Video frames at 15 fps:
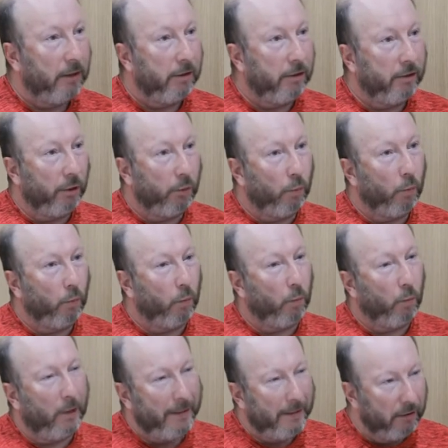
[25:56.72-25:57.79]
So
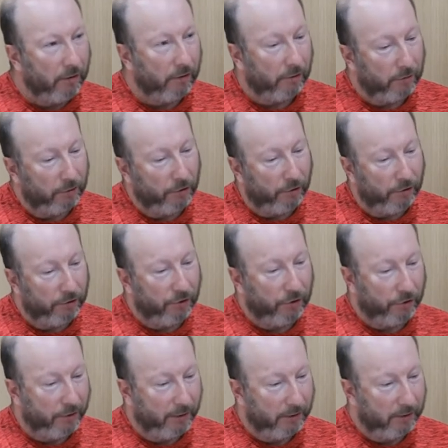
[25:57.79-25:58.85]
why not
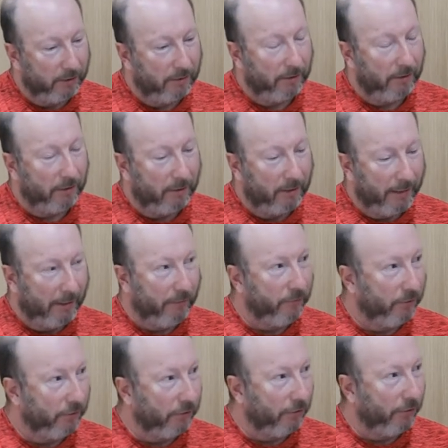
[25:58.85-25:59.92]
concentrate
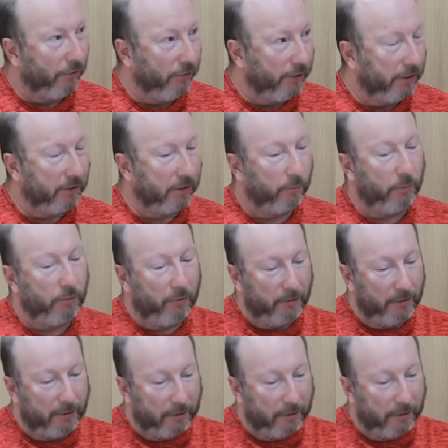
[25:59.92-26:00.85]
efforts on things that will